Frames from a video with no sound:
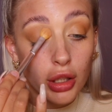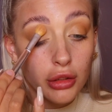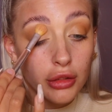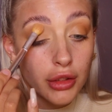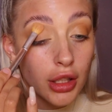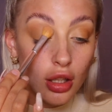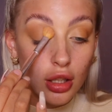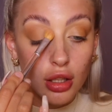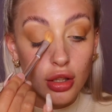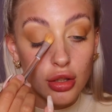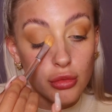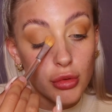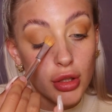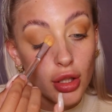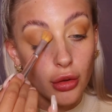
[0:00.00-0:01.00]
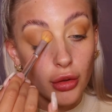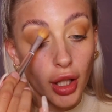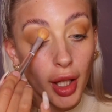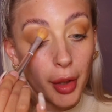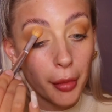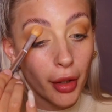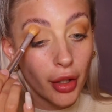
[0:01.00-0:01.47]
over, because we don't
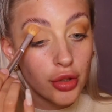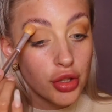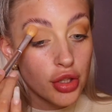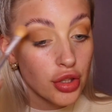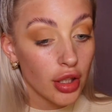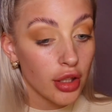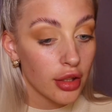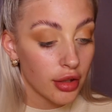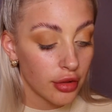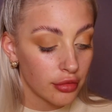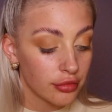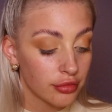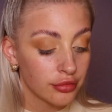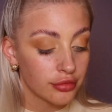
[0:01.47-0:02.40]
like patchy shadow.